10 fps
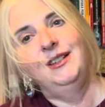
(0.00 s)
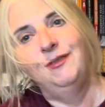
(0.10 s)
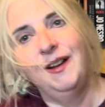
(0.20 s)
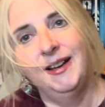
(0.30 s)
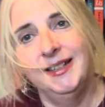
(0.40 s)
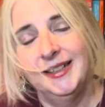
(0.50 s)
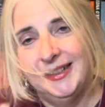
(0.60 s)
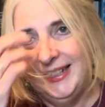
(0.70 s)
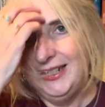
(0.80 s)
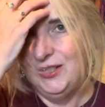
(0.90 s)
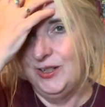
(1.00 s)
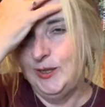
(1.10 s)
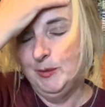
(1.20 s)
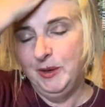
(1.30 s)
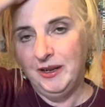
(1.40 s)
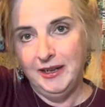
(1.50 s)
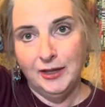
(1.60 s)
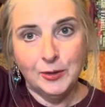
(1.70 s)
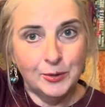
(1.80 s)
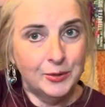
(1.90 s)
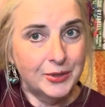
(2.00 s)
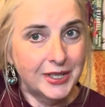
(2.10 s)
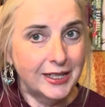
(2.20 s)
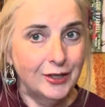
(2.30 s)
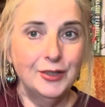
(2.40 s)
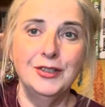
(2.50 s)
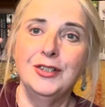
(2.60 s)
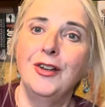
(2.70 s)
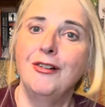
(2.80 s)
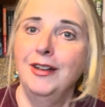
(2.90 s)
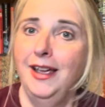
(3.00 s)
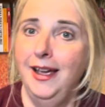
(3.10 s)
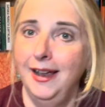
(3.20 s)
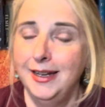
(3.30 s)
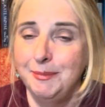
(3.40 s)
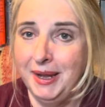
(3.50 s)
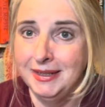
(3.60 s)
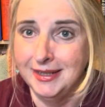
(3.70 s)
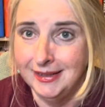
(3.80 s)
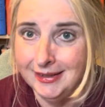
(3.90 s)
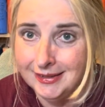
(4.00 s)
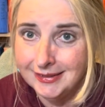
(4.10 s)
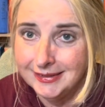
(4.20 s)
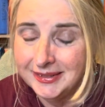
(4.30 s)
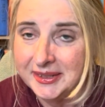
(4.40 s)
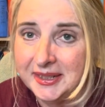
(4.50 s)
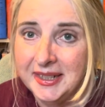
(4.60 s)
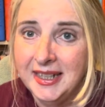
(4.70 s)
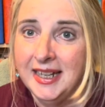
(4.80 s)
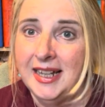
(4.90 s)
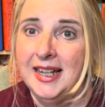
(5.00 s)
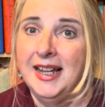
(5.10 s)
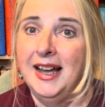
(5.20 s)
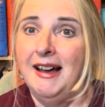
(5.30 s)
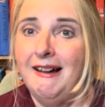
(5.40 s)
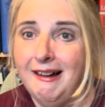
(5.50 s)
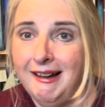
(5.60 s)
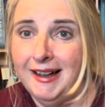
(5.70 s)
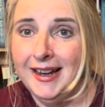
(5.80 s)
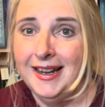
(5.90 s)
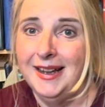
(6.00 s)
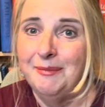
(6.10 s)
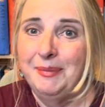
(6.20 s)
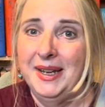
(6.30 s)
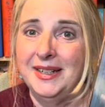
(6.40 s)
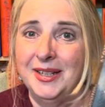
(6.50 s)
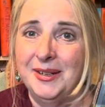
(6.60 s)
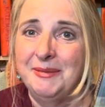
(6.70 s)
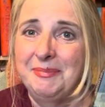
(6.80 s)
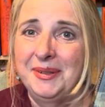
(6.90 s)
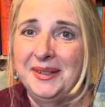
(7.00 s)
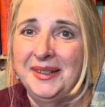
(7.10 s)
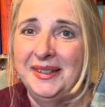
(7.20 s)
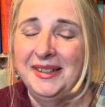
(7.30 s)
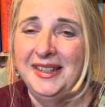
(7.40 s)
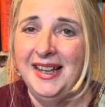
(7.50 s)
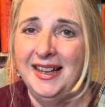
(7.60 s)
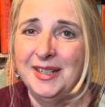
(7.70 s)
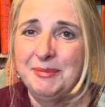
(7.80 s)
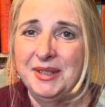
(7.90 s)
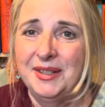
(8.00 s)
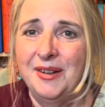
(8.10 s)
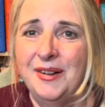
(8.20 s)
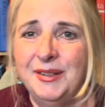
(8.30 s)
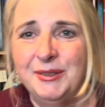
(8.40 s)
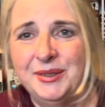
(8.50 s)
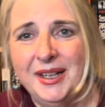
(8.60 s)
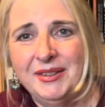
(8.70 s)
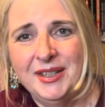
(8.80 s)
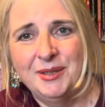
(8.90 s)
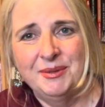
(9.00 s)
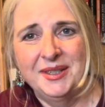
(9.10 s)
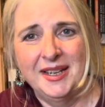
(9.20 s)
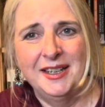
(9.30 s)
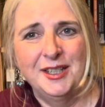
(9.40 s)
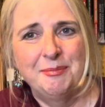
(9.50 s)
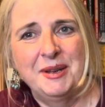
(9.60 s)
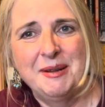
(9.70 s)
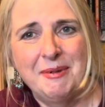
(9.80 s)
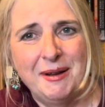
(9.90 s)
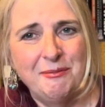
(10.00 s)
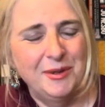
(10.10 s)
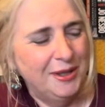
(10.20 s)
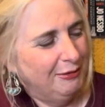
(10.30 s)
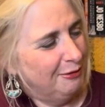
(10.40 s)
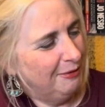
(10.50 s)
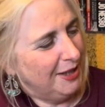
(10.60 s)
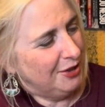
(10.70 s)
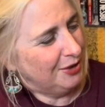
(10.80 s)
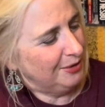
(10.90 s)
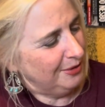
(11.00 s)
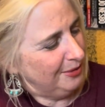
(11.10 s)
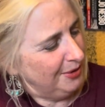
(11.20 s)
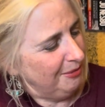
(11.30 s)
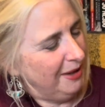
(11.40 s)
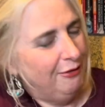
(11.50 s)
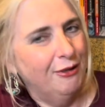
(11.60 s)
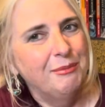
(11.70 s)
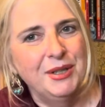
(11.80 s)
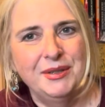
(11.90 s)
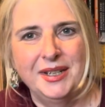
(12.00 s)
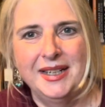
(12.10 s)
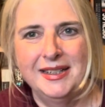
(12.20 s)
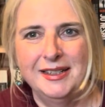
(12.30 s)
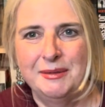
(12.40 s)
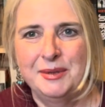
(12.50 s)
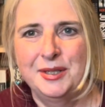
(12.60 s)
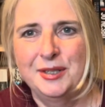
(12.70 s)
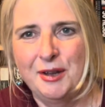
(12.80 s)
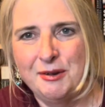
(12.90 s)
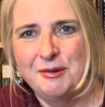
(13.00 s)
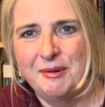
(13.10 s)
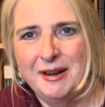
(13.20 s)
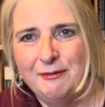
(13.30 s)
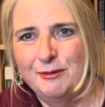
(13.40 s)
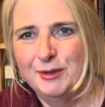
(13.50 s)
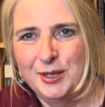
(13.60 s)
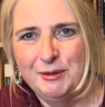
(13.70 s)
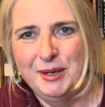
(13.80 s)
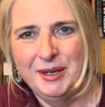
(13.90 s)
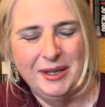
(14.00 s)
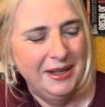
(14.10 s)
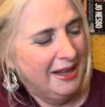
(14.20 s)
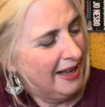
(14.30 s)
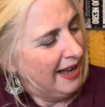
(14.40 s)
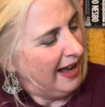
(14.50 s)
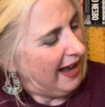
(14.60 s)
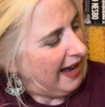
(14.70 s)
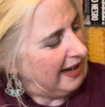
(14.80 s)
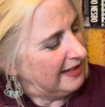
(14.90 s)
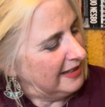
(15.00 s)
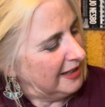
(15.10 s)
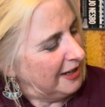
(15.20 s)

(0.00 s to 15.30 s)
finally, just when I thought it could not get any better, I picked up the Axeman's Carnival. Now, this was sent to me by wonderful Rachel all the way from New Zealand. I was so grateful to her. And